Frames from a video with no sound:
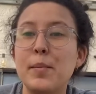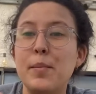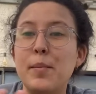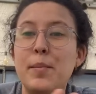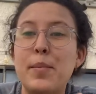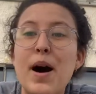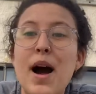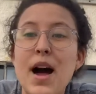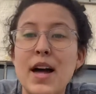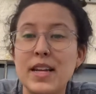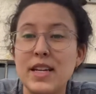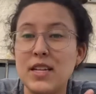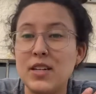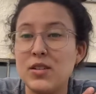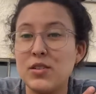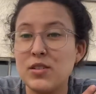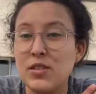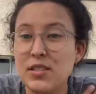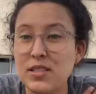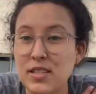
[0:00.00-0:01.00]
body,
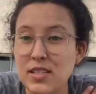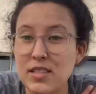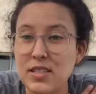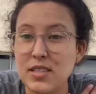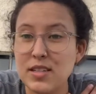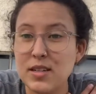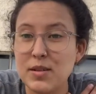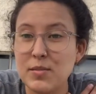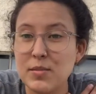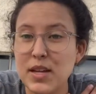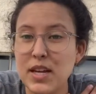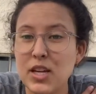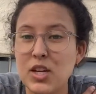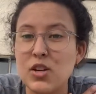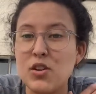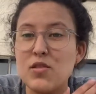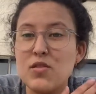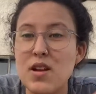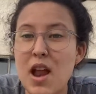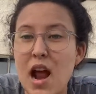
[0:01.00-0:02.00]
your system, like
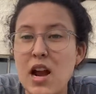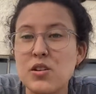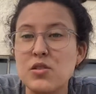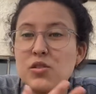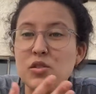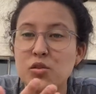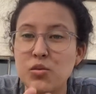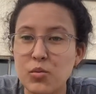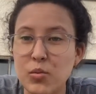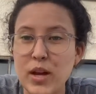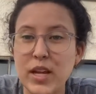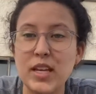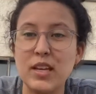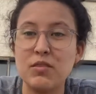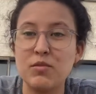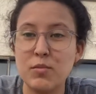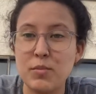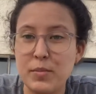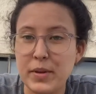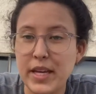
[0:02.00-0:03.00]
your natural way
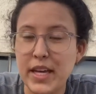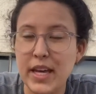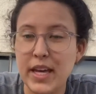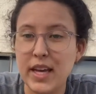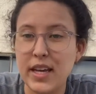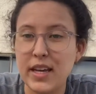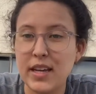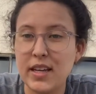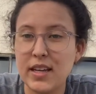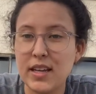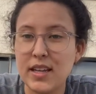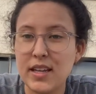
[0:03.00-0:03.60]
of being,